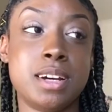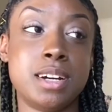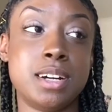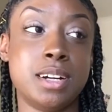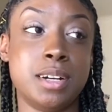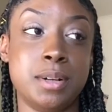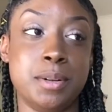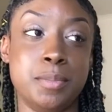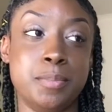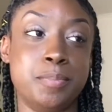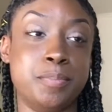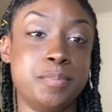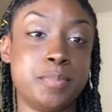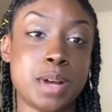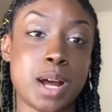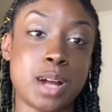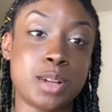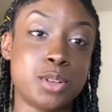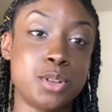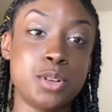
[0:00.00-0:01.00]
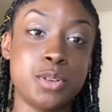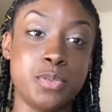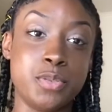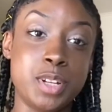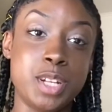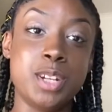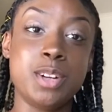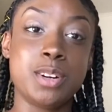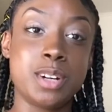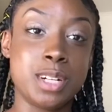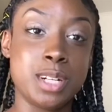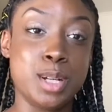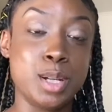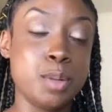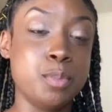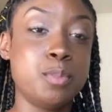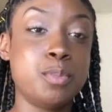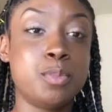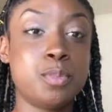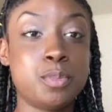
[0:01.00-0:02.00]
um i'll do a video on
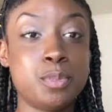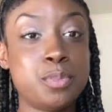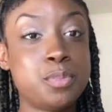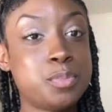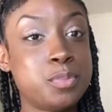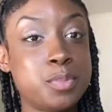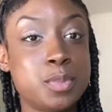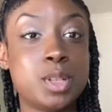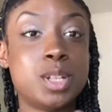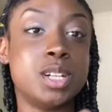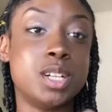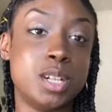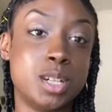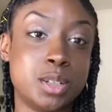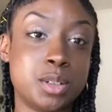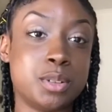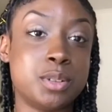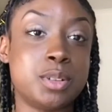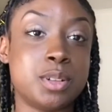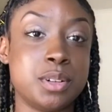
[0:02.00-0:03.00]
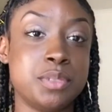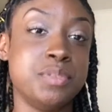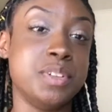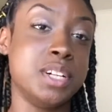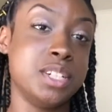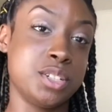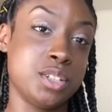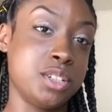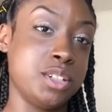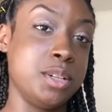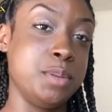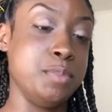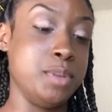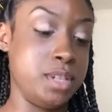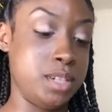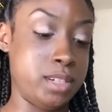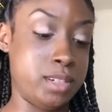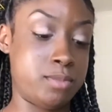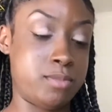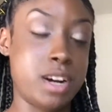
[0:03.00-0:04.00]
it you know eventually
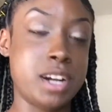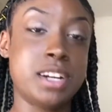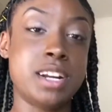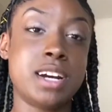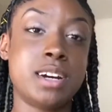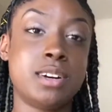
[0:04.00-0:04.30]
but right